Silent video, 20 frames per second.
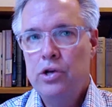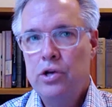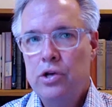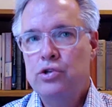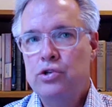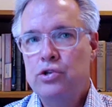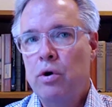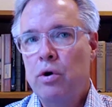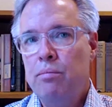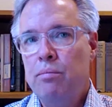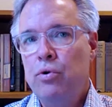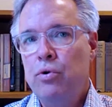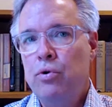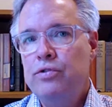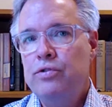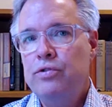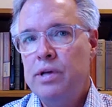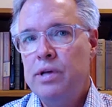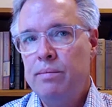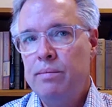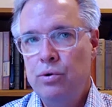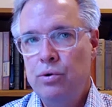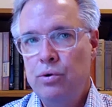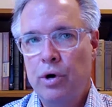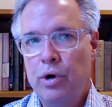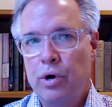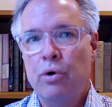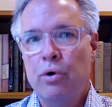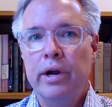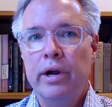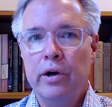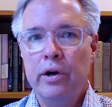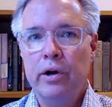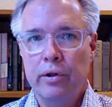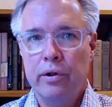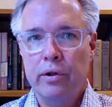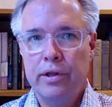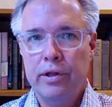So it moves them to a critical